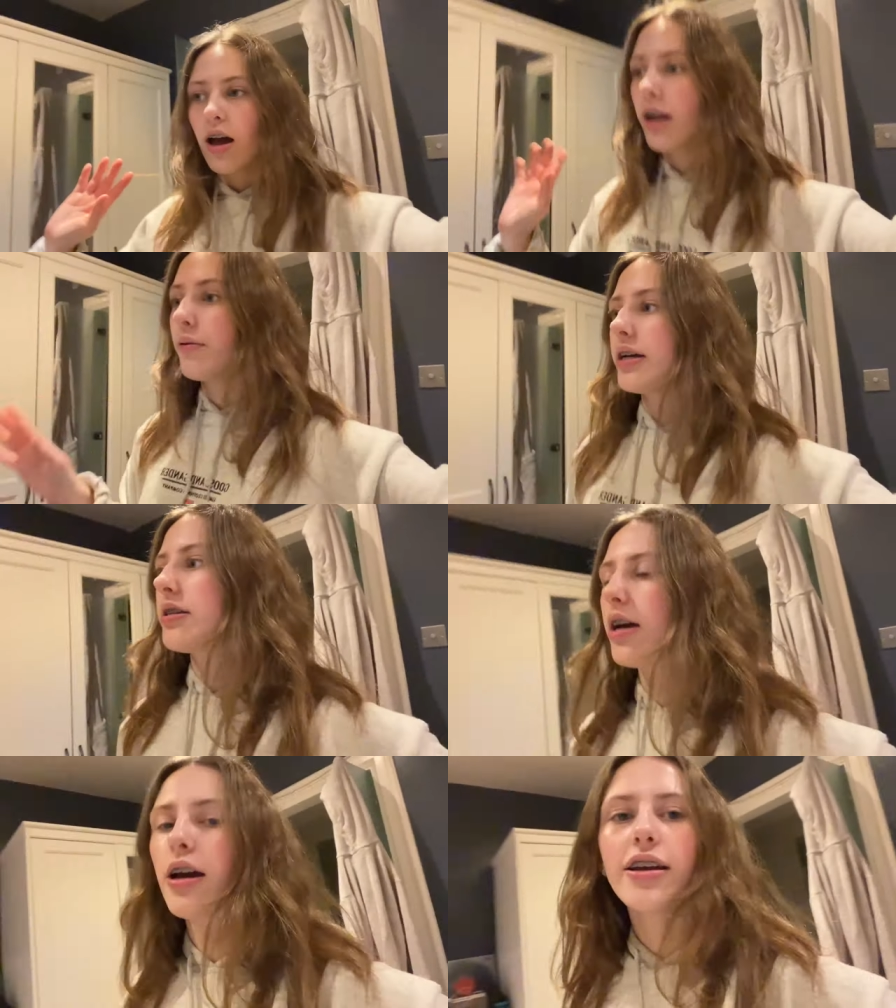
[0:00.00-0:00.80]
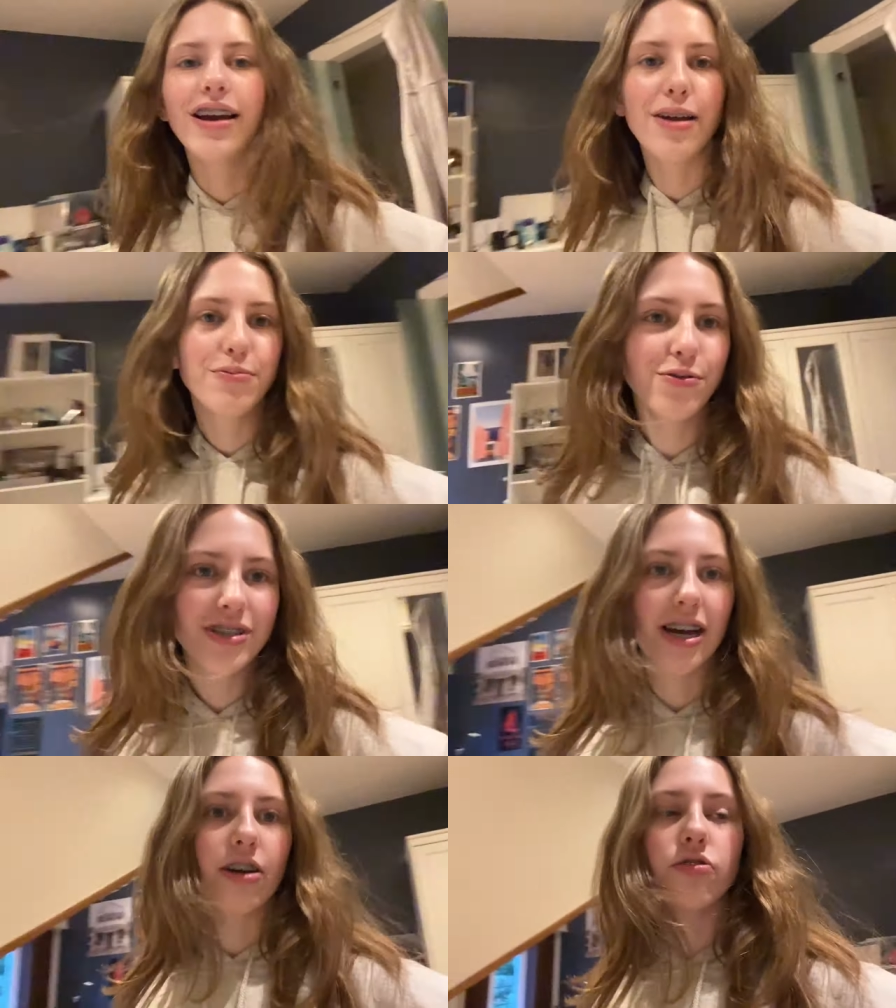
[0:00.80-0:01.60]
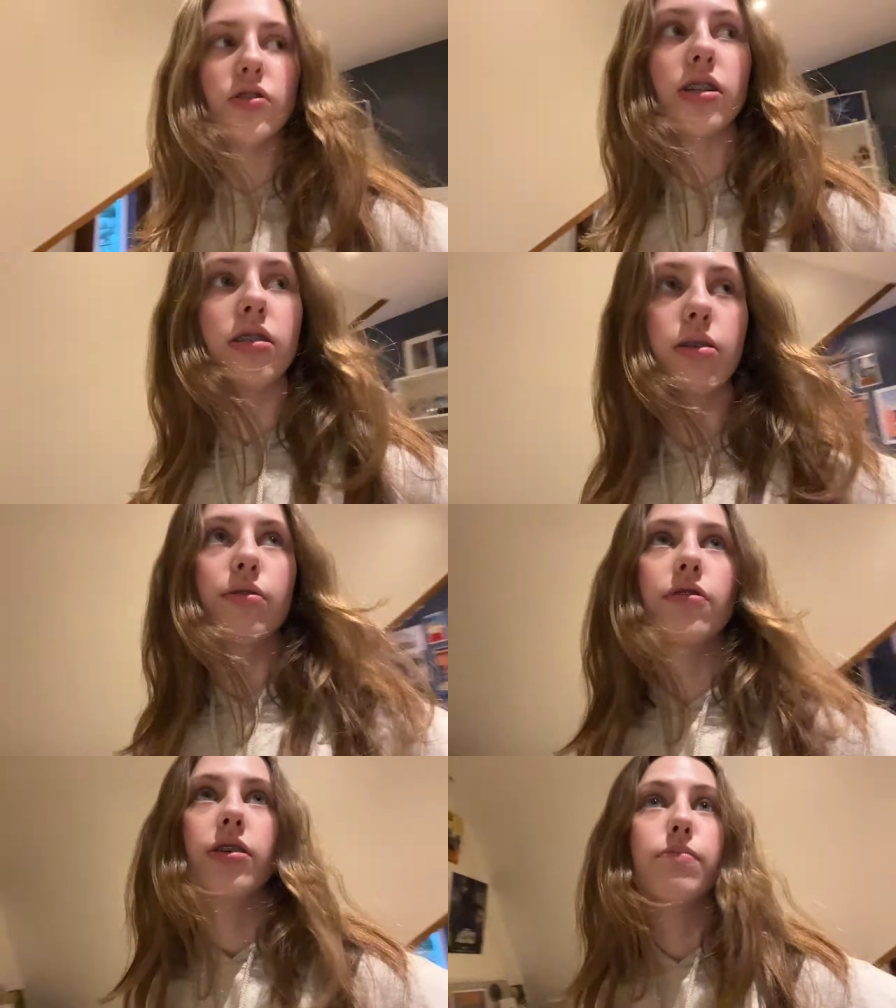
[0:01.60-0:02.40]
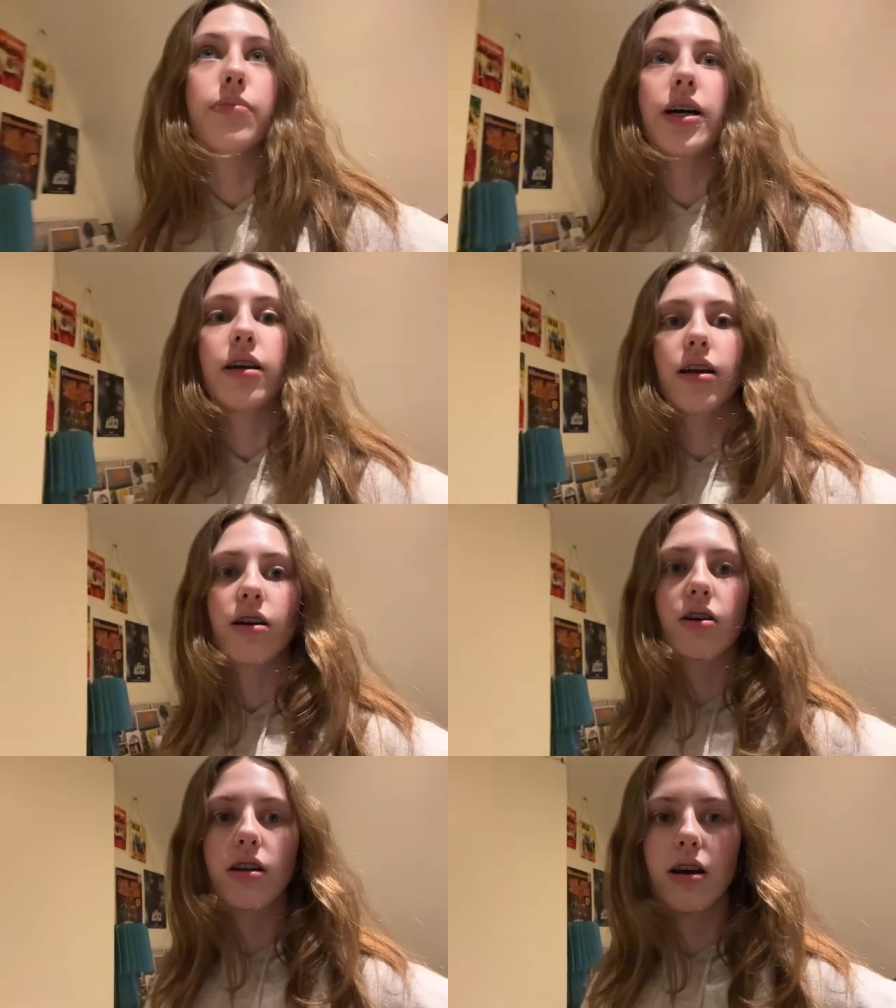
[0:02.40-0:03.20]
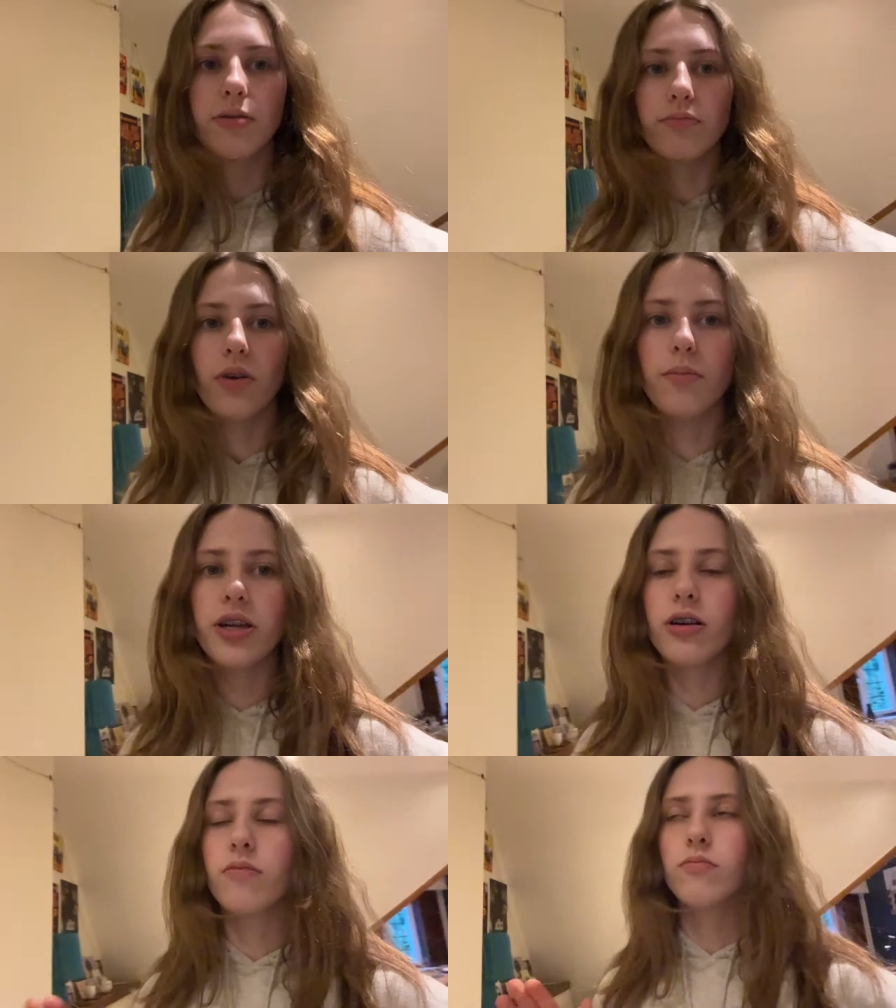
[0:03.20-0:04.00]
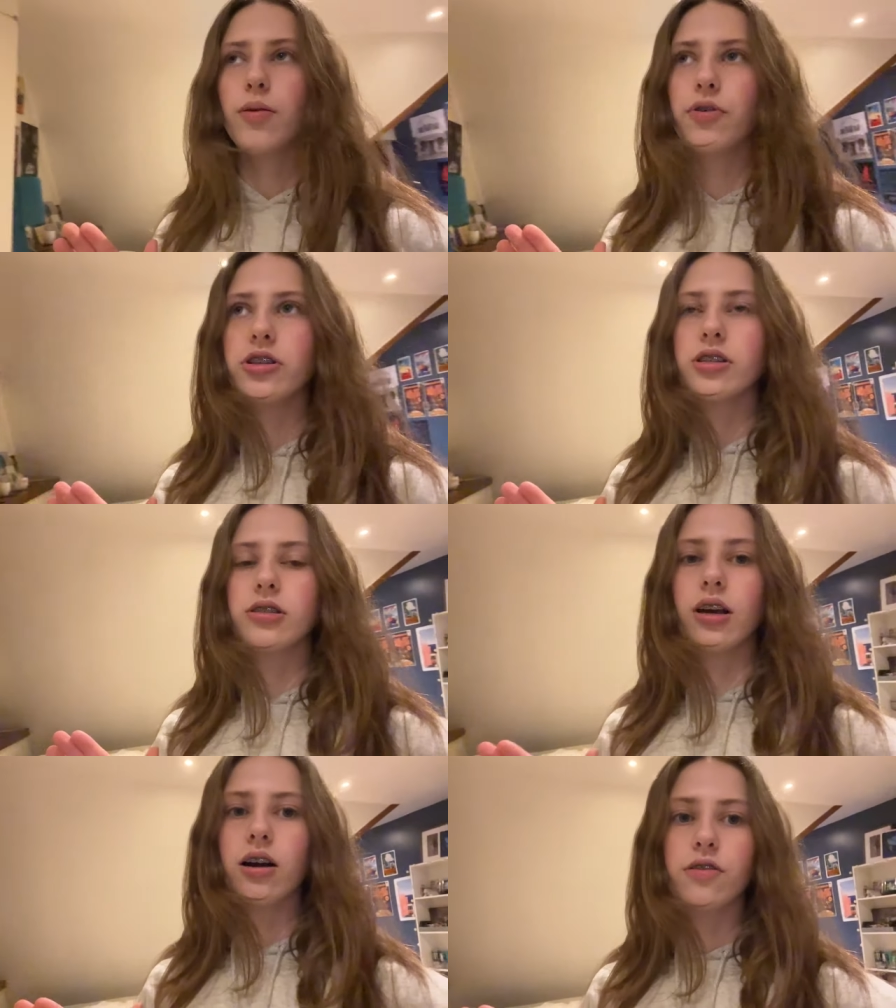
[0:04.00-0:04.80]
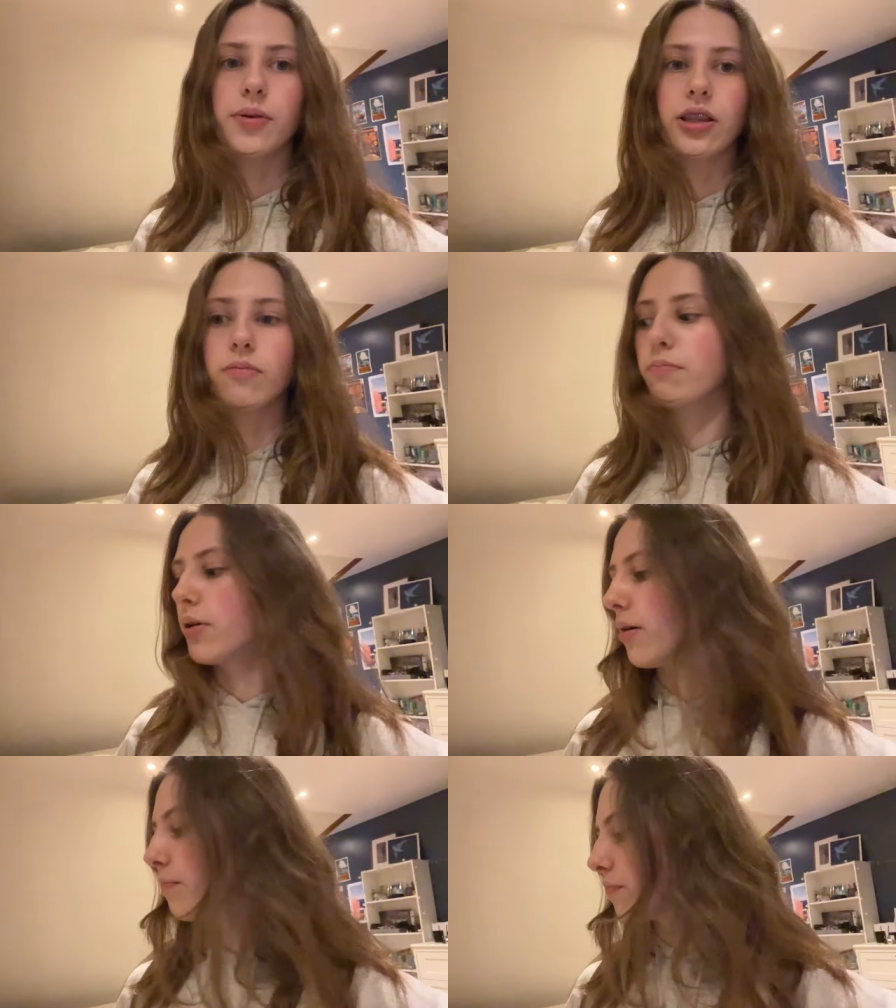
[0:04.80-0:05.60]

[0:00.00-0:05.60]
anyways, yeah, I had prawn tacos for dinner. They were fucking banging, can't lie. I mean, my brother did like half make them, but